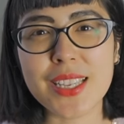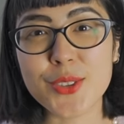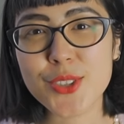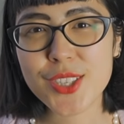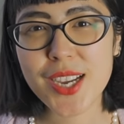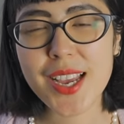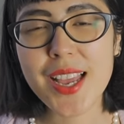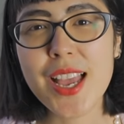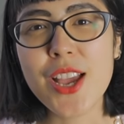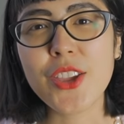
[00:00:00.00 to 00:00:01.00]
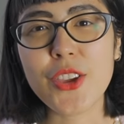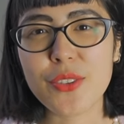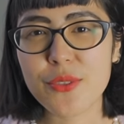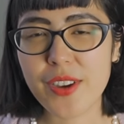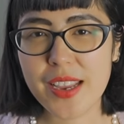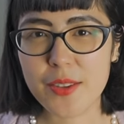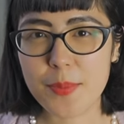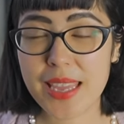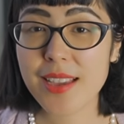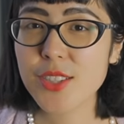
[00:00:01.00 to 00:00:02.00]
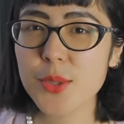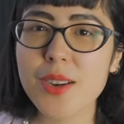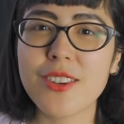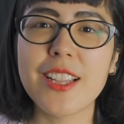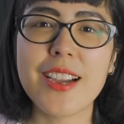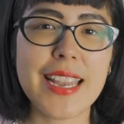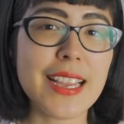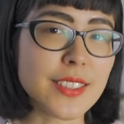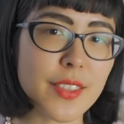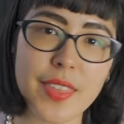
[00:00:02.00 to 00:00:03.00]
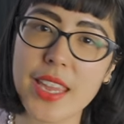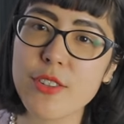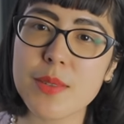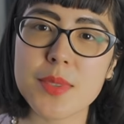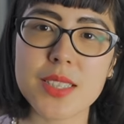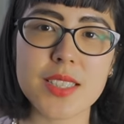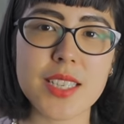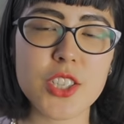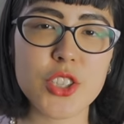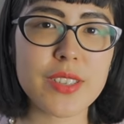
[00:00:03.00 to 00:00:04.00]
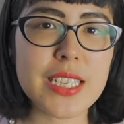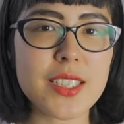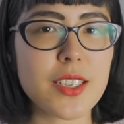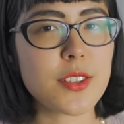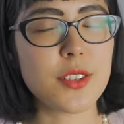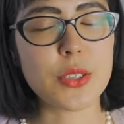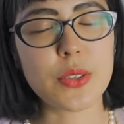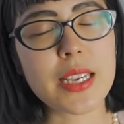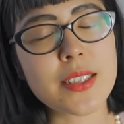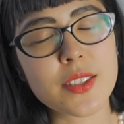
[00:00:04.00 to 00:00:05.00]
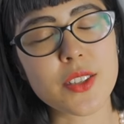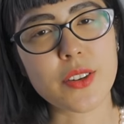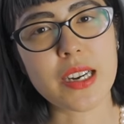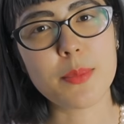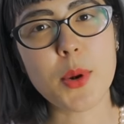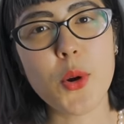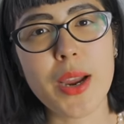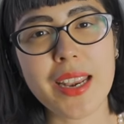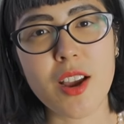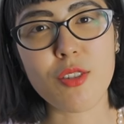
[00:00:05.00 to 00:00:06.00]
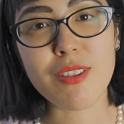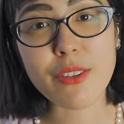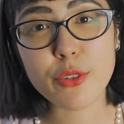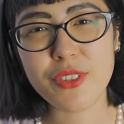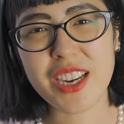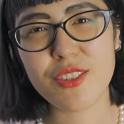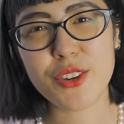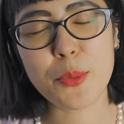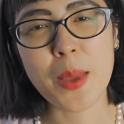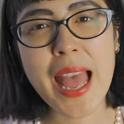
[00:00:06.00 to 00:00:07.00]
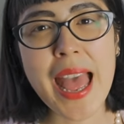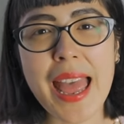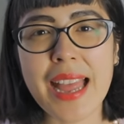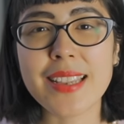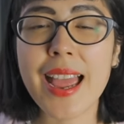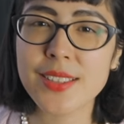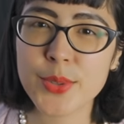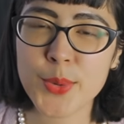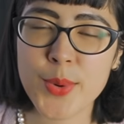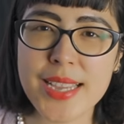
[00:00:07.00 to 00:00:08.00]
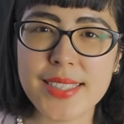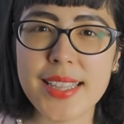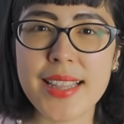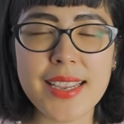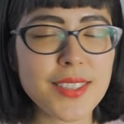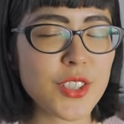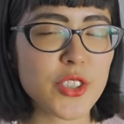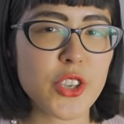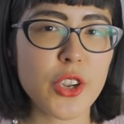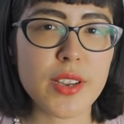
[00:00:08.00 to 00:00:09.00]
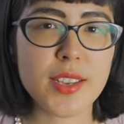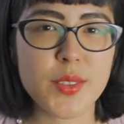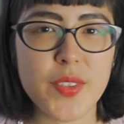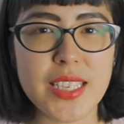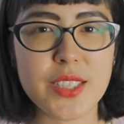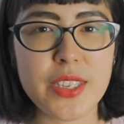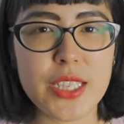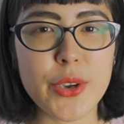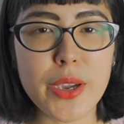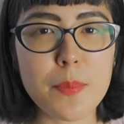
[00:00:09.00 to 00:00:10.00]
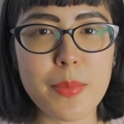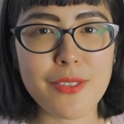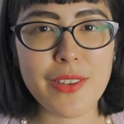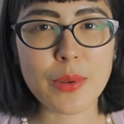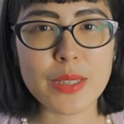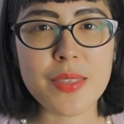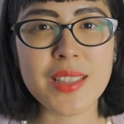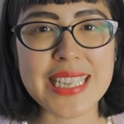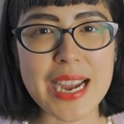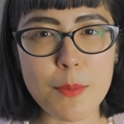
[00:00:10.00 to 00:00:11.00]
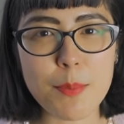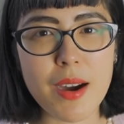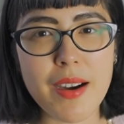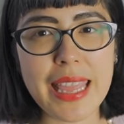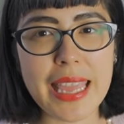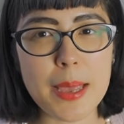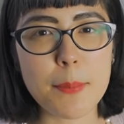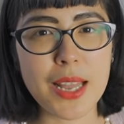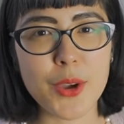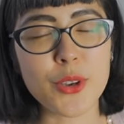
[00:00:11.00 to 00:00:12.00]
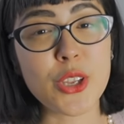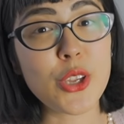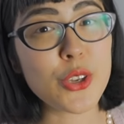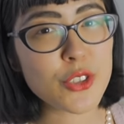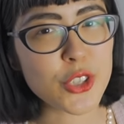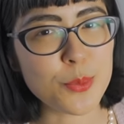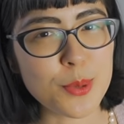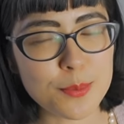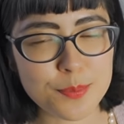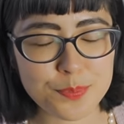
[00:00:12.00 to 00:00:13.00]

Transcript: is Anushka. You can find me elsewhere online as The Crimson Stitchery, such as on Instagram or in our Ravelry group. And as always, links and show notes for this video can be found in the down bar here below on YouTube.